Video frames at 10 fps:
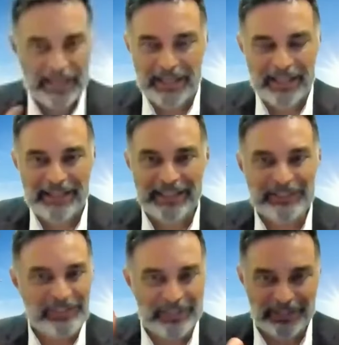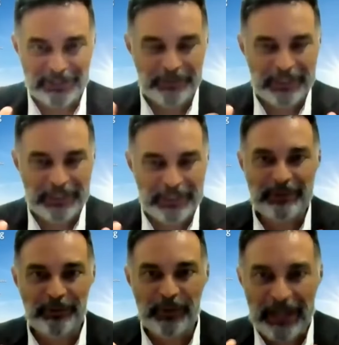I think just to recap it
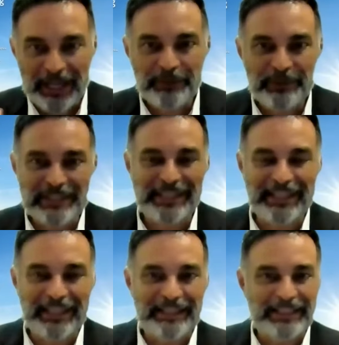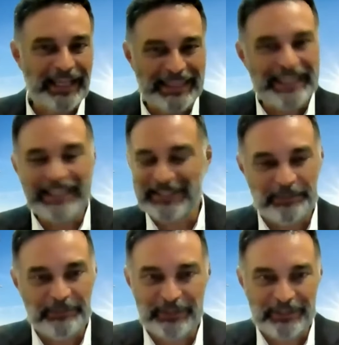the way I always think it, and I think it's
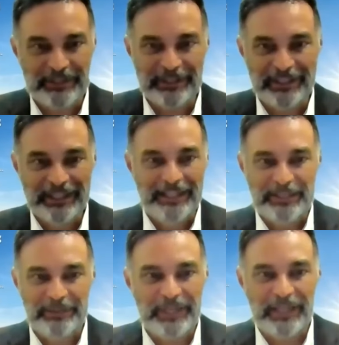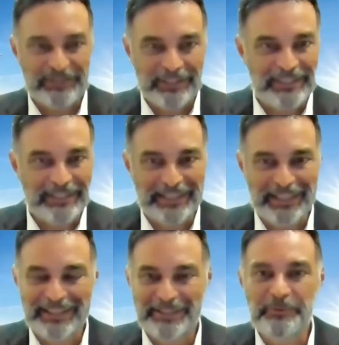similar to what Andras
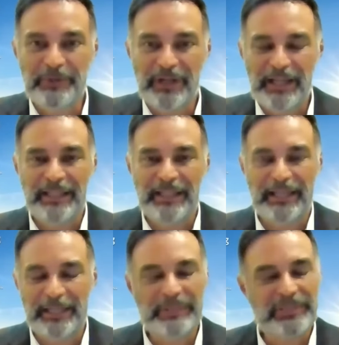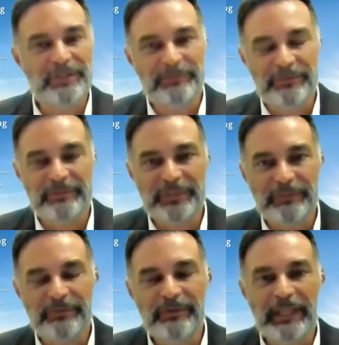and you were highlighting. But so
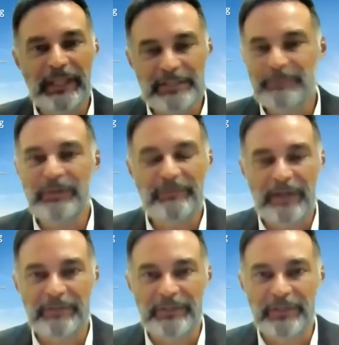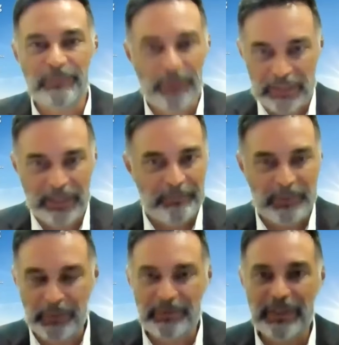for the S&P 500, one, I mean,
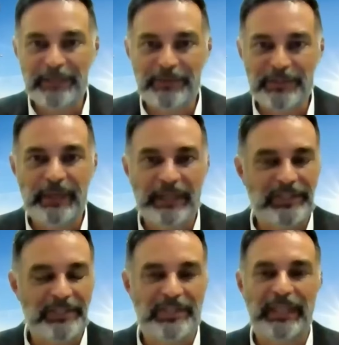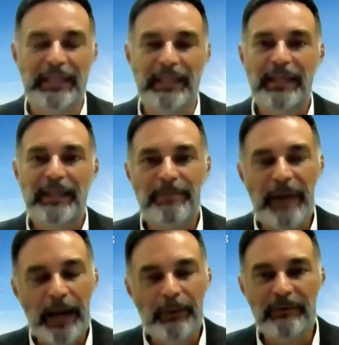we really respect just the
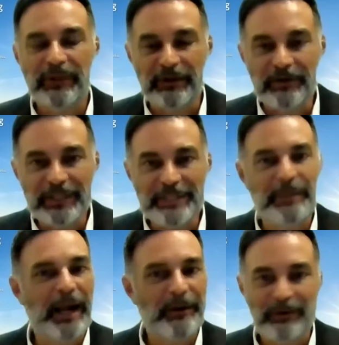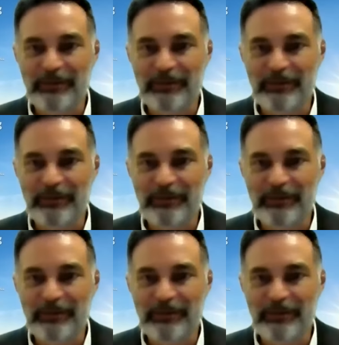power of the earnings power of